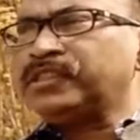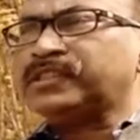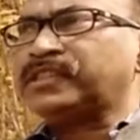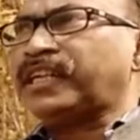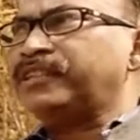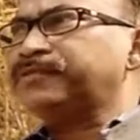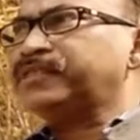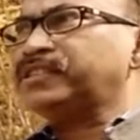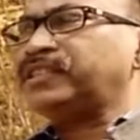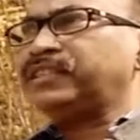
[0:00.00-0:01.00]
this
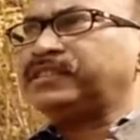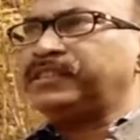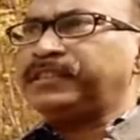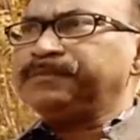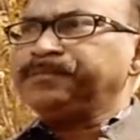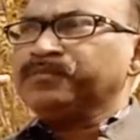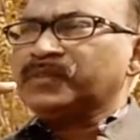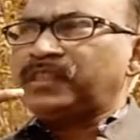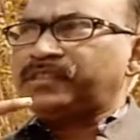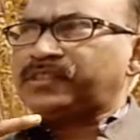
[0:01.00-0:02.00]
synopsis is
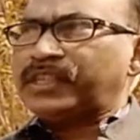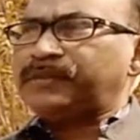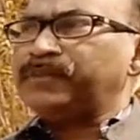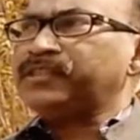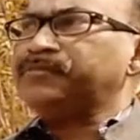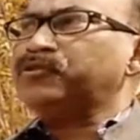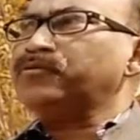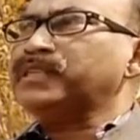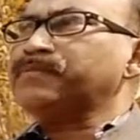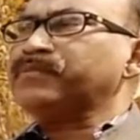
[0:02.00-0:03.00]
statement of
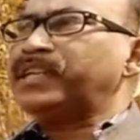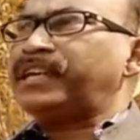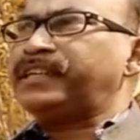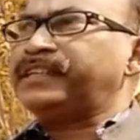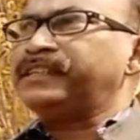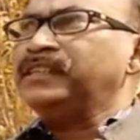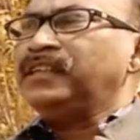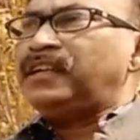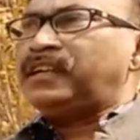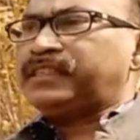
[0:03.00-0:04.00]
problem, then
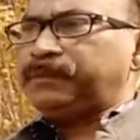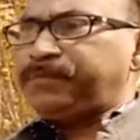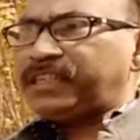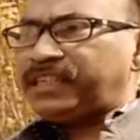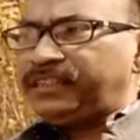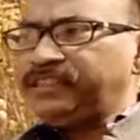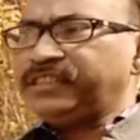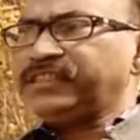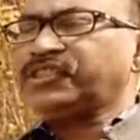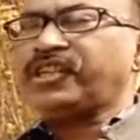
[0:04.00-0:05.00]
typical
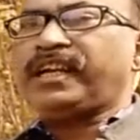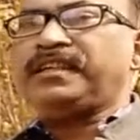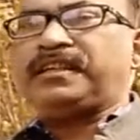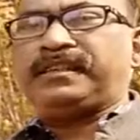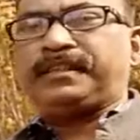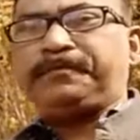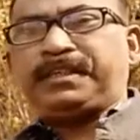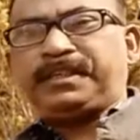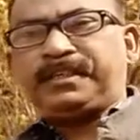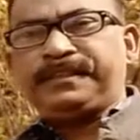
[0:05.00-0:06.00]
Indian style and
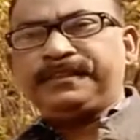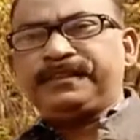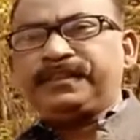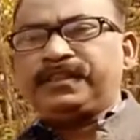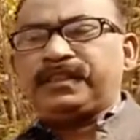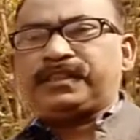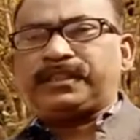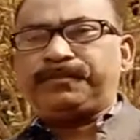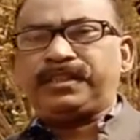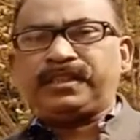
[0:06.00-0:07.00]

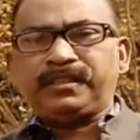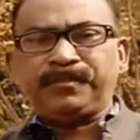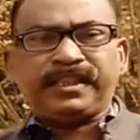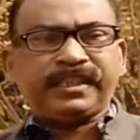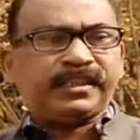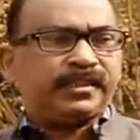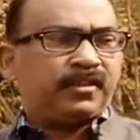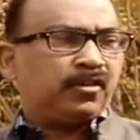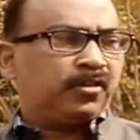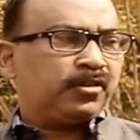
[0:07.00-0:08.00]
typically
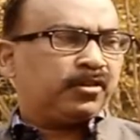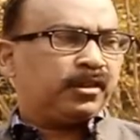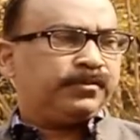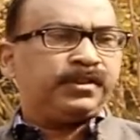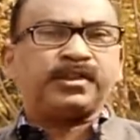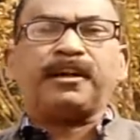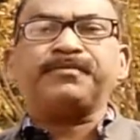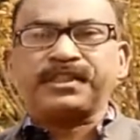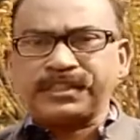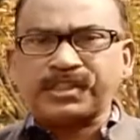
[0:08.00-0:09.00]
American or even the
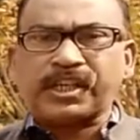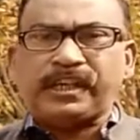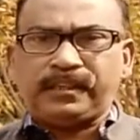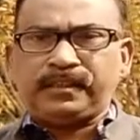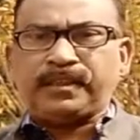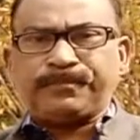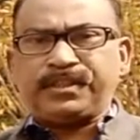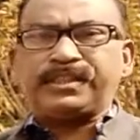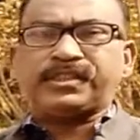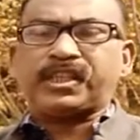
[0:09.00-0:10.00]
African style.
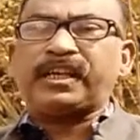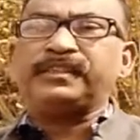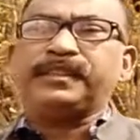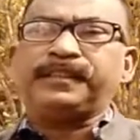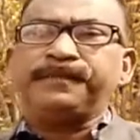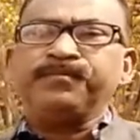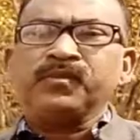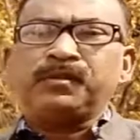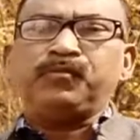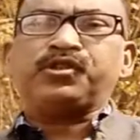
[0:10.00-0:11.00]
African style, they
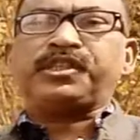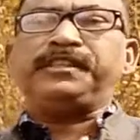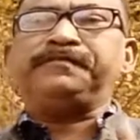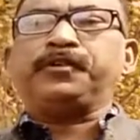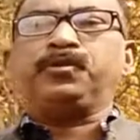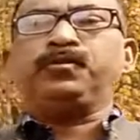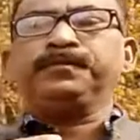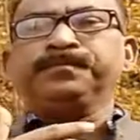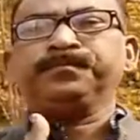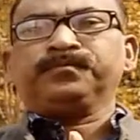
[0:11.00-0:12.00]
mostly follow
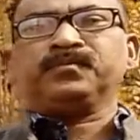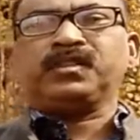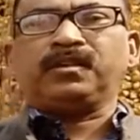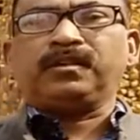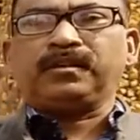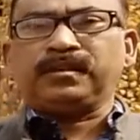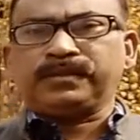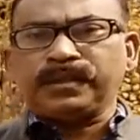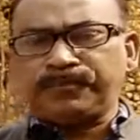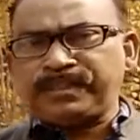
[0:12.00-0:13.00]

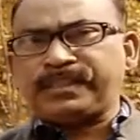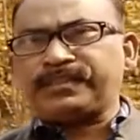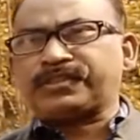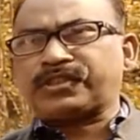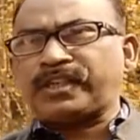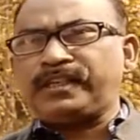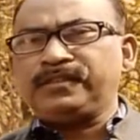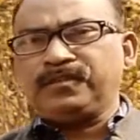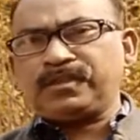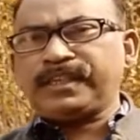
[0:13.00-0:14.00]
the American style.
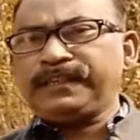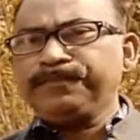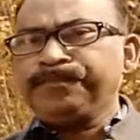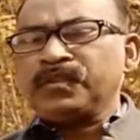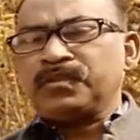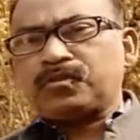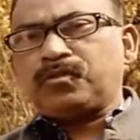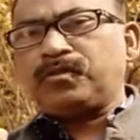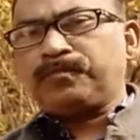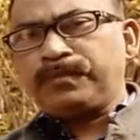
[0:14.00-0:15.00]
Okay,
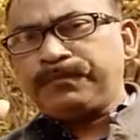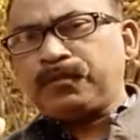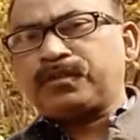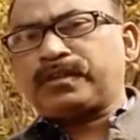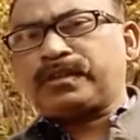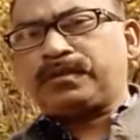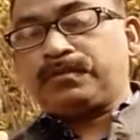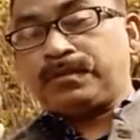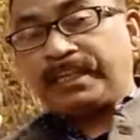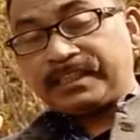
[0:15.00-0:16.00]
so
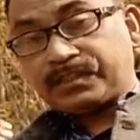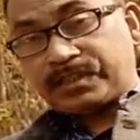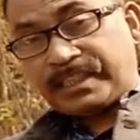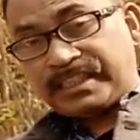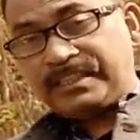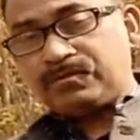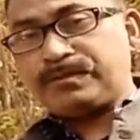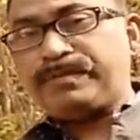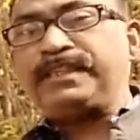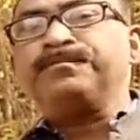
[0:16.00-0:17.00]
before next heading
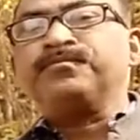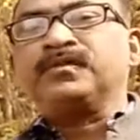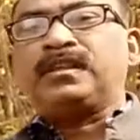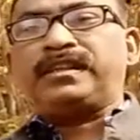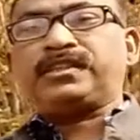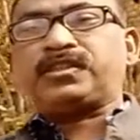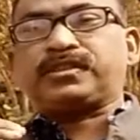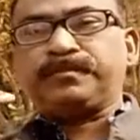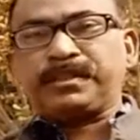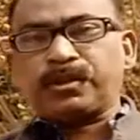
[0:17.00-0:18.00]
would be a
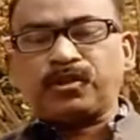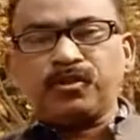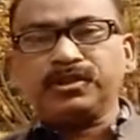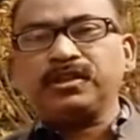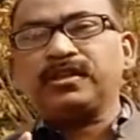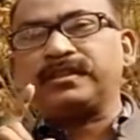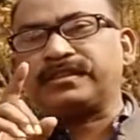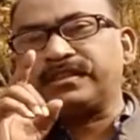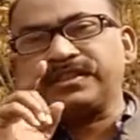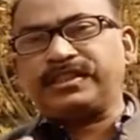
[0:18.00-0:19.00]
research methodology or
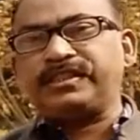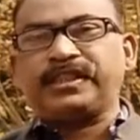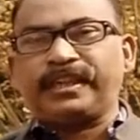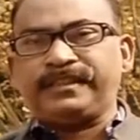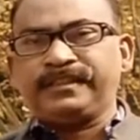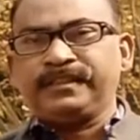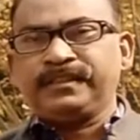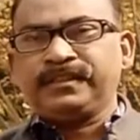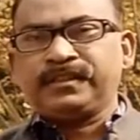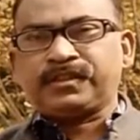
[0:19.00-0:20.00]
research design.
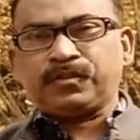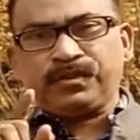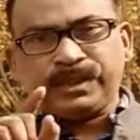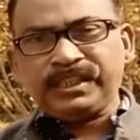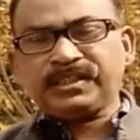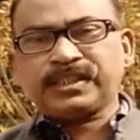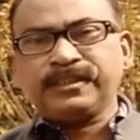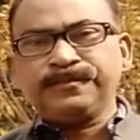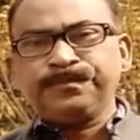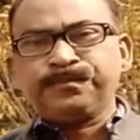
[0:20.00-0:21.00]
So with this
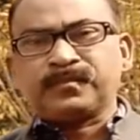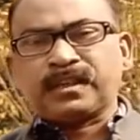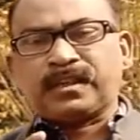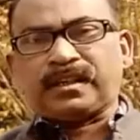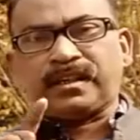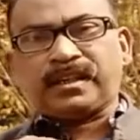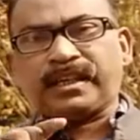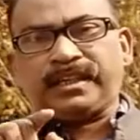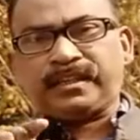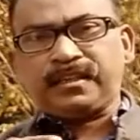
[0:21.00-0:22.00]

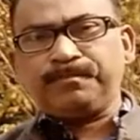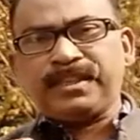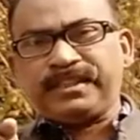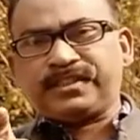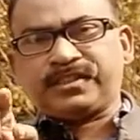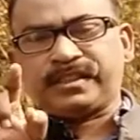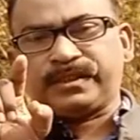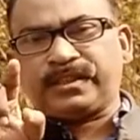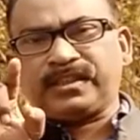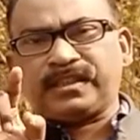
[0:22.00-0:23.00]
I complete
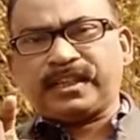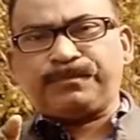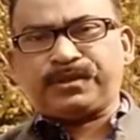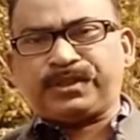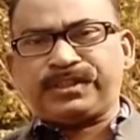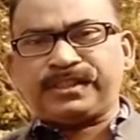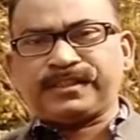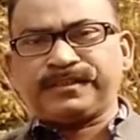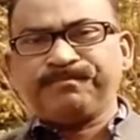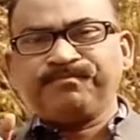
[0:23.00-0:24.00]
the
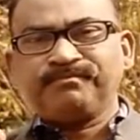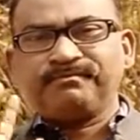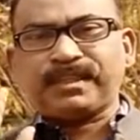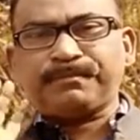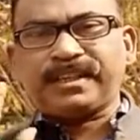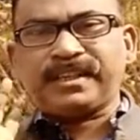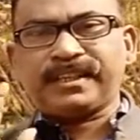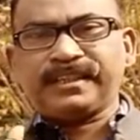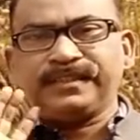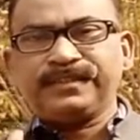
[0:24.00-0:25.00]
hypothesis. Bye
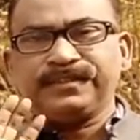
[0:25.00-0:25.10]
bye.